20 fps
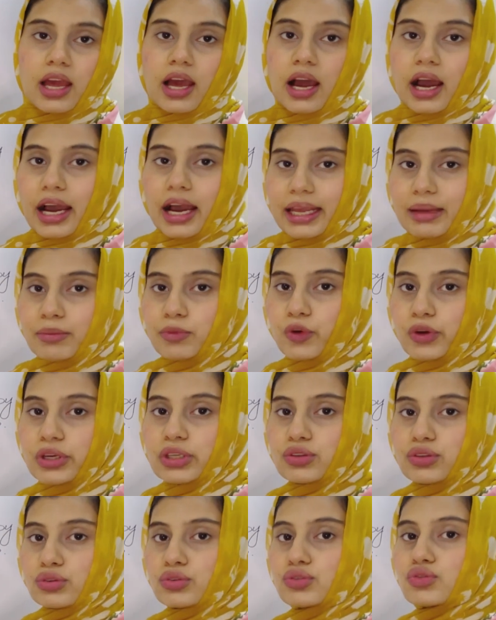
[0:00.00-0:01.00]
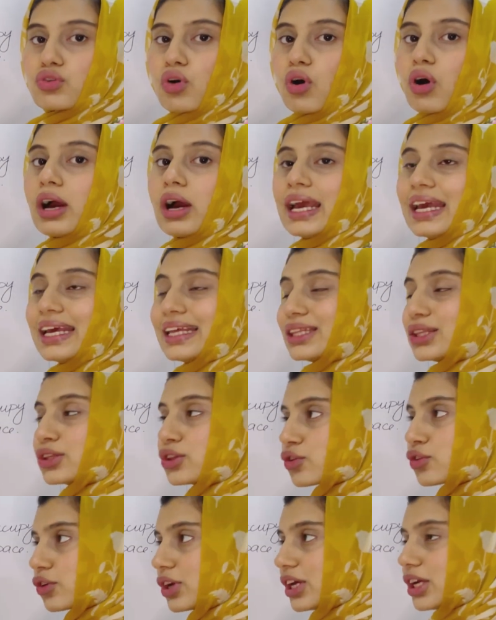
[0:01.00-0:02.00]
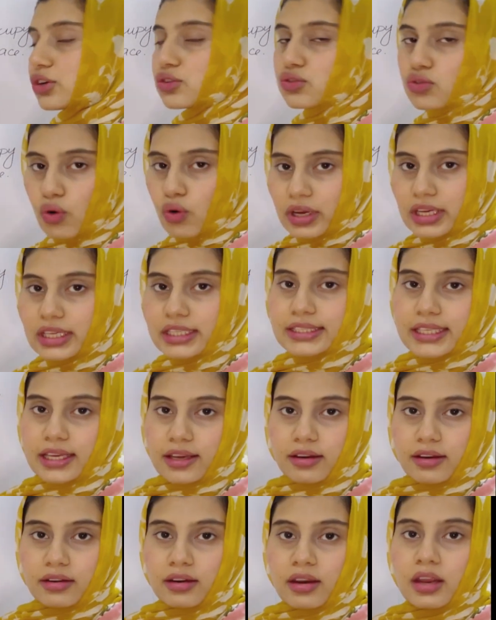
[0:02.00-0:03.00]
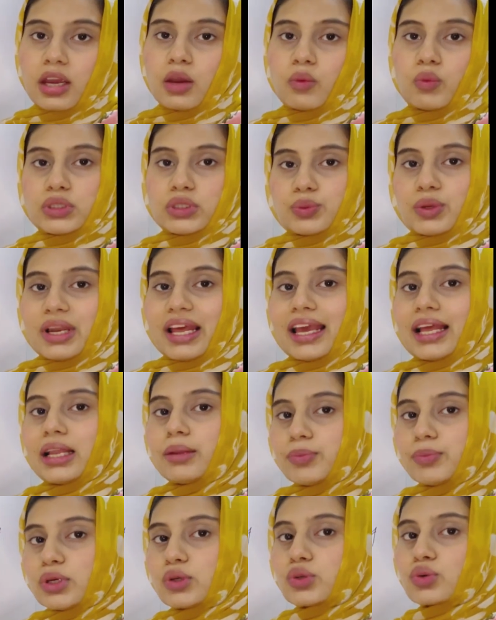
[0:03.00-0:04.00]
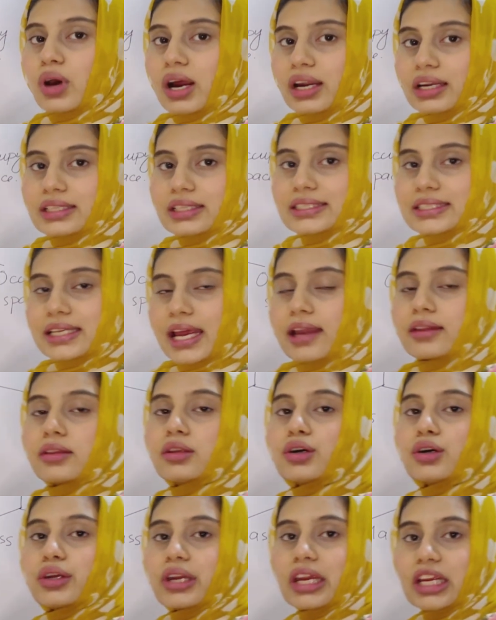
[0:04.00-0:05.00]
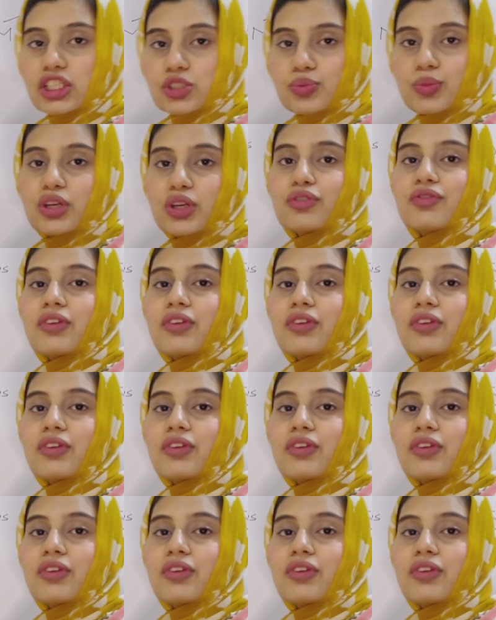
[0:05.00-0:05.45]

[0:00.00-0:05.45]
I am going to draw 3 drawings here which will help you to understand the arrangement of